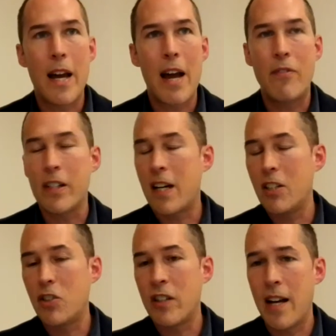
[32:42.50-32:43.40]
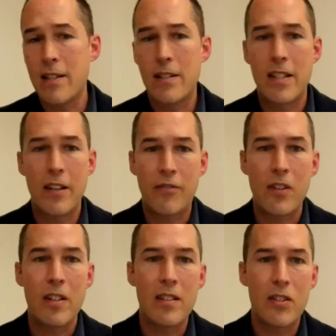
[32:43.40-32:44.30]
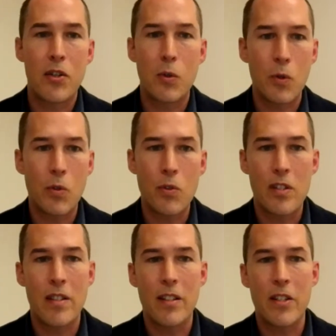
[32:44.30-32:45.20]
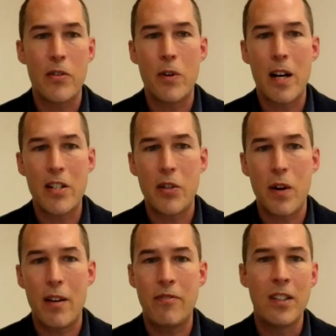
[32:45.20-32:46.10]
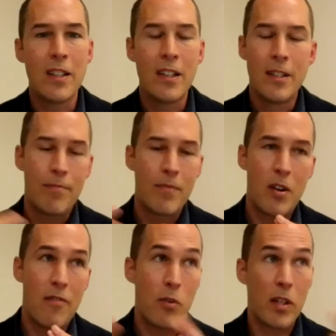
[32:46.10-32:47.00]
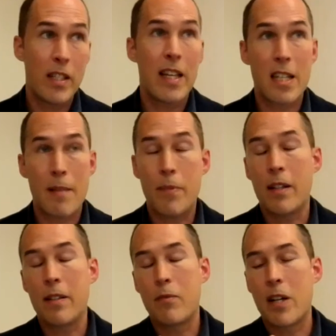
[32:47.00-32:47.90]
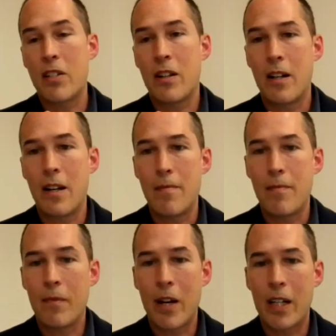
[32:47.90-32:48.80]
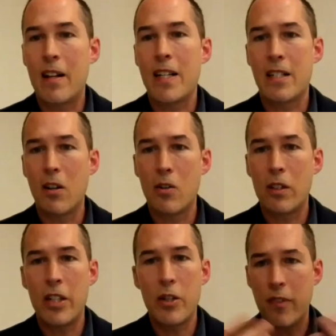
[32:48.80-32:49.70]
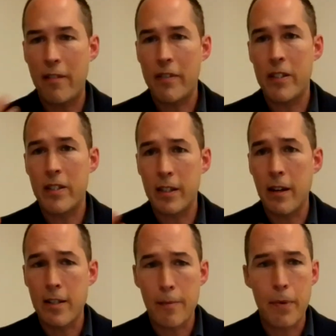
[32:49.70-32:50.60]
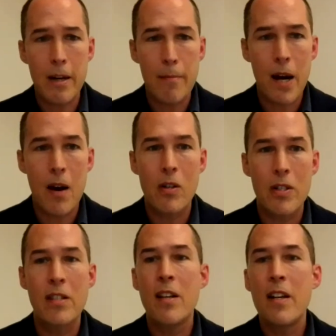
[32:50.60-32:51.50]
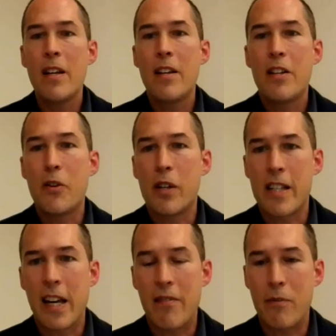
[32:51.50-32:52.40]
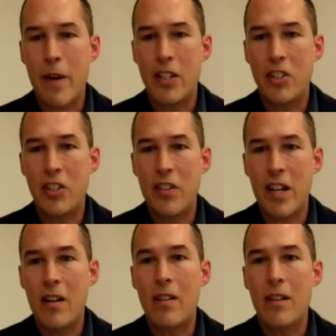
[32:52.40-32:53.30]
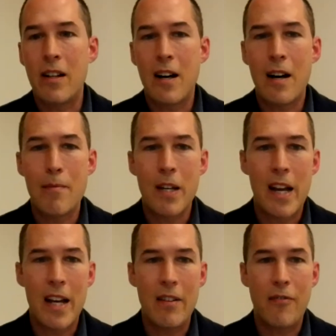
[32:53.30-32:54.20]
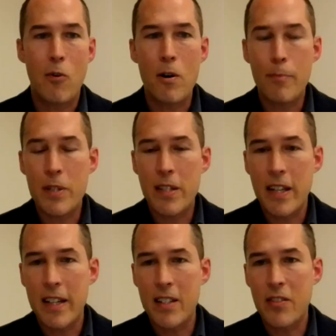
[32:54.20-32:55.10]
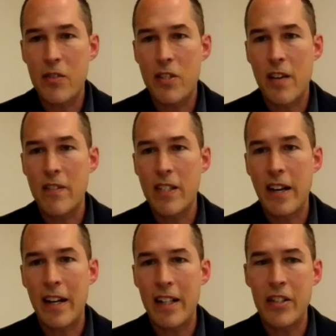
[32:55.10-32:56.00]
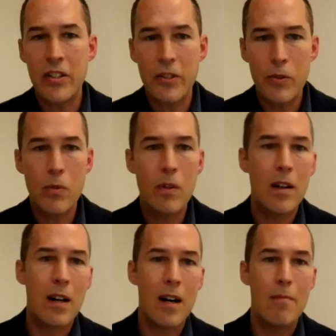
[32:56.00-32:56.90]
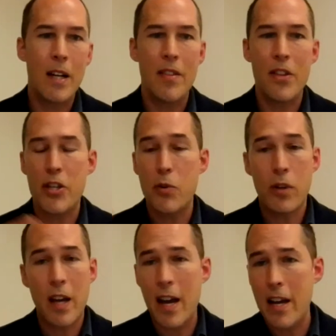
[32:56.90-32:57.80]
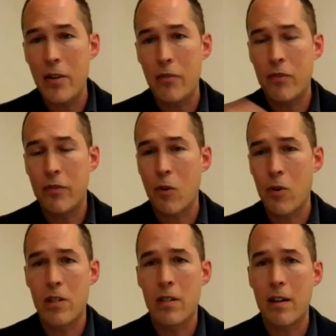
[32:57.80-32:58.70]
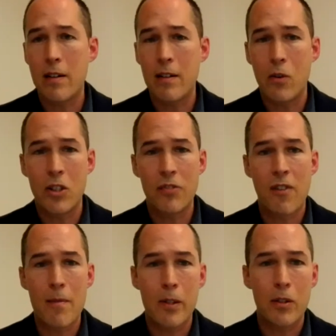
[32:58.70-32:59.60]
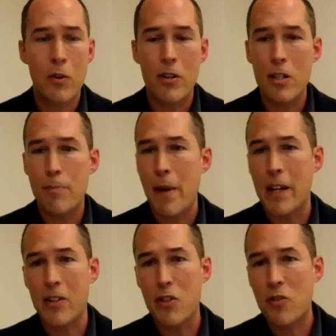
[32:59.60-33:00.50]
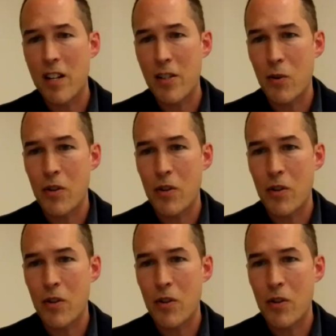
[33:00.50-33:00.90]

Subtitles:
every country has different tools. In the U.S., you have, if you can get something recognized locally, you've obviously got subpoena powers. You can get information there in aid of foreign proceedings through 1782. In the UK, you've of course got Norwich Pharmacal orders, bankers' trust